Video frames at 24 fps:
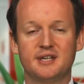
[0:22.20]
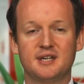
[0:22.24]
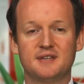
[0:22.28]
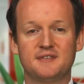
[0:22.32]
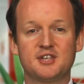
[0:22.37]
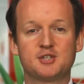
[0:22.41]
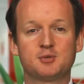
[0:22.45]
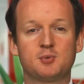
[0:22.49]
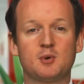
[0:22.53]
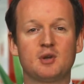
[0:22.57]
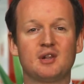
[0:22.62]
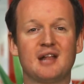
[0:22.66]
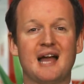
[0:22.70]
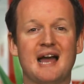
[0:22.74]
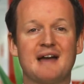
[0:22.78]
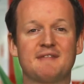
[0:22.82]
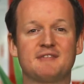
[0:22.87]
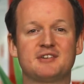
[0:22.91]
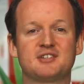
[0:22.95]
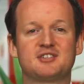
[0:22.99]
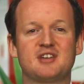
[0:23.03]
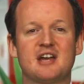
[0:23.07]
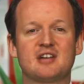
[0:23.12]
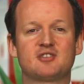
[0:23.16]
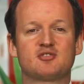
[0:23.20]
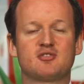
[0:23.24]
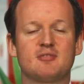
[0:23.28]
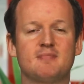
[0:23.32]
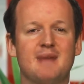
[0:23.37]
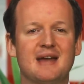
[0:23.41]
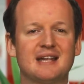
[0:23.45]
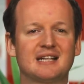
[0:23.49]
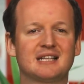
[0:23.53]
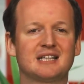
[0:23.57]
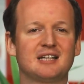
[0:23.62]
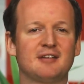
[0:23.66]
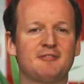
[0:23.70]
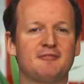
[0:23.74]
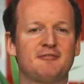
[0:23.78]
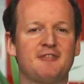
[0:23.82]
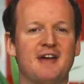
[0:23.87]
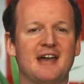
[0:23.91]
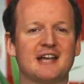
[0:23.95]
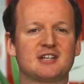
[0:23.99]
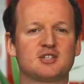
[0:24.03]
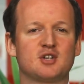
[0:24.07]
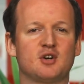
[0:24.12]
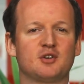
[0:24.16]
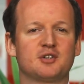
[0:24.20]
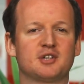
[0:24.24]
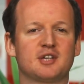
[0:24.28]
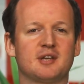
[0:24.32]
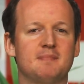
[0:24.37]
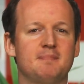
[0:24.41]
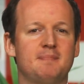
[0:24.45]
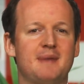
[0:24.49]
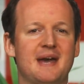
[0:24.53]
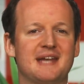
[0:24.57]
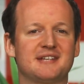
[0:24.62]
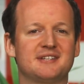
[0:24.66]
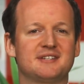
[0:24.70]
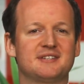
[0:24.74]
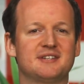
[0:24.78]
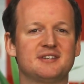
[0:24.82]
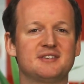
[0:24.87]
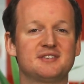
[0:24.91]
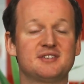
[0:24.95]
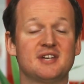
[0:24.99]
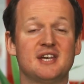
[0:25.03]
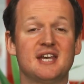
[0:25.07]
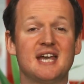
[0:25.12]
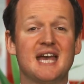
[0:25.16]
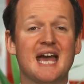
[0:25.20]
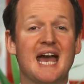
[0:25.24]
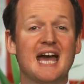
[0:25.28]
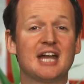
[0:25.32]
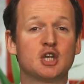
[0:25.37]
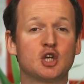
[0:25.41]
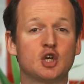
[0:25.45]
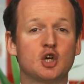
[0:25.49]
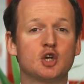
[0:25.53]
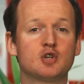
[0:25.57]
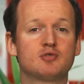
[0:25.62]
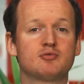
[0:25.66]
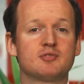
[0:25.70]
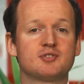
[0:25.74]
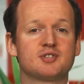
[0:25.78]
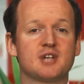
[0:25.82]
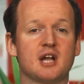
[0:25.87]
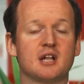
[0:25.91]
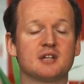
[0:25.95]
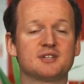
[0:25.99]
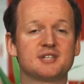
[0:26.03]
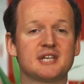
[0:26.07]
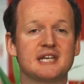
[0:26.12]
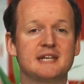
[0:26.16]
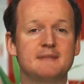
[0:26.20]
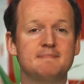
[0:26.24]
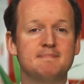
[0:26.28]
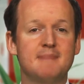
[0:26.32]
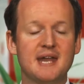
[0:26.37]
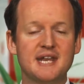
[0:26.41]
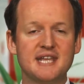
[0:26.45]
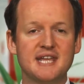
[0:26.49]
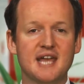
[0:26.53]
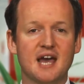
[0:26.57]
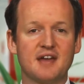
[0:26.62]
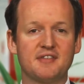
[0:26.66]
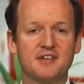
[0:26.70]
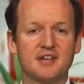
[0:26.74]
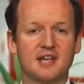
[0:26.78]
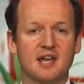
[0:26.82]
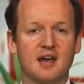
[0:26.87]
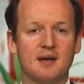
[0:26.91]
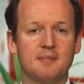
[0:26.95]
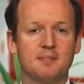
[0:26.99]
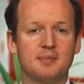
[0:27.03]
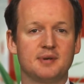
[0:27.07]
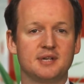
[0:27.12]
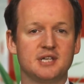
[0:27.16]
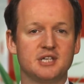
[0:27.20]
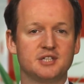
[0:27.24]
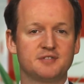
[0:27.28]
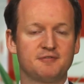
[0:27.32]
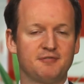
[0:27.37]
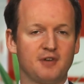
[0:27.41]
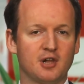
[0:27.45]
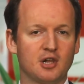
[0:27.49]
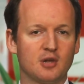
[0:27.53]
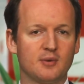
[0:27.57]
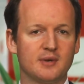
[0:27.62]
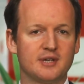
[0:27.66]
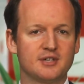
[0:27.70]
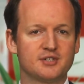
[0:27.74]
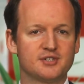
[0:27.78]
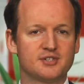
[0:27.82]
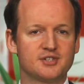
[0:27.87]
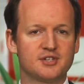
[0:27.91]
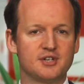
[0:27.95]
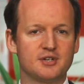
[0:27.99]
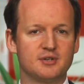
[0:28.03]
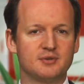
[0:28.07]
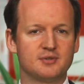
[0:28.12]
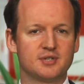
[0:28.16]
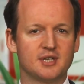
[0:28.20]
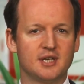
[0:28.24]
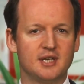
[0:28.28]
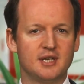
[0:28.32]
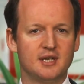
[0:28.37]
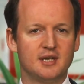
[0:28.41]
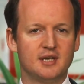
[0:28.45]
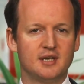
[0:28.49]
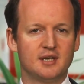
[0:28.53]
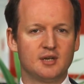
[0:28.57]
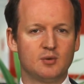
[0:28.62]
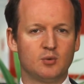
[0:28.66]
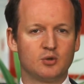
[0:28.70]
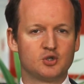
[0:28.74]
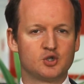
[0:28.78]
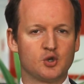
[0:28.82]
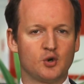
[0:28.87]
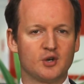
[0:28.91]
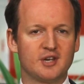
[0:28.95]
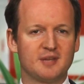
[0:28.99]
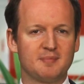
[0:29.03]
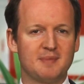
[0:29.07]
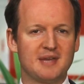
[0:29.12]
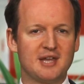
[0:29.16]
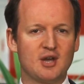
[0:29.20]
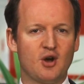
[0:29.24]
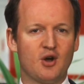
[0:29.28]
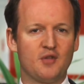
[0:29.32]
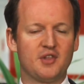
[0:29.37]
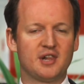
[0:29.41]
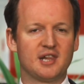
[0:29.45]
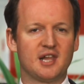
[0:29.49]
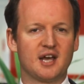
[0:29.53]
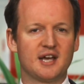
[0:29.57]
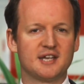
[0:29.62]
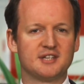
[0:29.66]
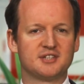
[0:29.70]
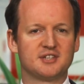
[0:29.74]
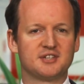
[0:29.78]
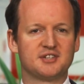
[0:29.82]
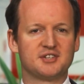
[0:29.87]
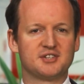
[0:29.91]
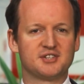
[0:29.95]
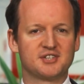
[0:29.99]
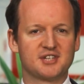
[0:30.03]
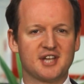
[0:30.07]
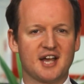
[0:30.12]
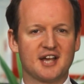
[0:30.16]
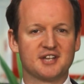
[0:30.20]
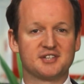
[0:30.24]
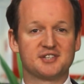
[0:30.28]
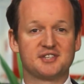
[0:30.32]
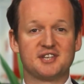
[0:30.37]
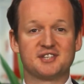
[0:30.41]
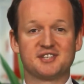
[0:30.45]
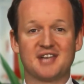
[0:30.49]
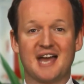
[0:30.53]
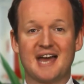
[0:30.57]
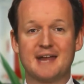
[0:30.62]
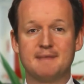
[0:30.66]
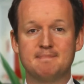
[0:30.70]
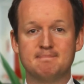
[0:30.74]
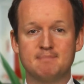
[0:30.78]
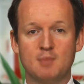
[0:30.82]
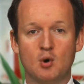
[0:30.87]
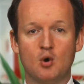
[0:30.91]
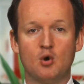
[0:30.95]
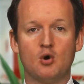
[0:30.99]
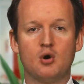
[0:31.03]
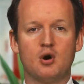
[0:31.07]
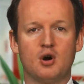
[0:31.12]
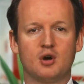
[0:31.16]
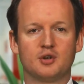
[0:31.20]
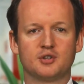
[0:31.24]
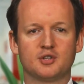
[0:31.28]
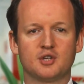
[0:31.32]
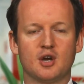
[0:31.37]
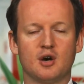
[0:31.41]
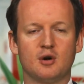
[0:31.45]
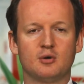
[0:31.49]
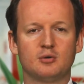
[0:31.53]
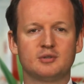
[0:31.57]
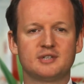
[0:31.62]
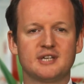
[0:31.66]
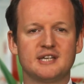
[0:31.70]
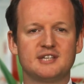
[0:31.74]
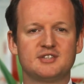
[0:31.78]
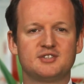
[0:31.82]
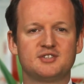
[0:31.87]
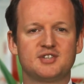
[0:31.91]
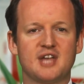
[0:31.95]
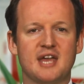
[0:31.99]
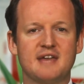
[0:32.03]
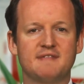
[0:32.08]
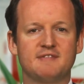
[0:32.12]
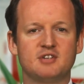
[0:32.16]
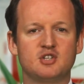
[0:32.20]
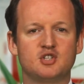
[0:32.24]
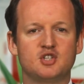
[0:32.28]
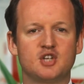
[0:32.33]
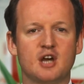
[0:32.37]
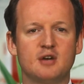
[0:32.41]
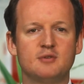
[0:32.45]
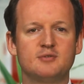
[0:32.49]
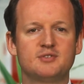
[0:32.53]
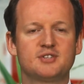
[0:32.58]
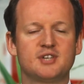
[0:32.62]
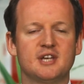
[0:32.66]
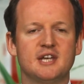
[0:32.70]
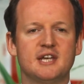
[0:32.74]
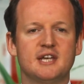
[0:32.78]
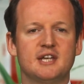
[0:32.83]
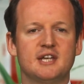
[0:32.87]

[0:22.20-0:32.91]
This will have a detrimental effect on competitors and could result in many other companies following suit. Well, joining me on the line to discuss this and more on gold is David Jones,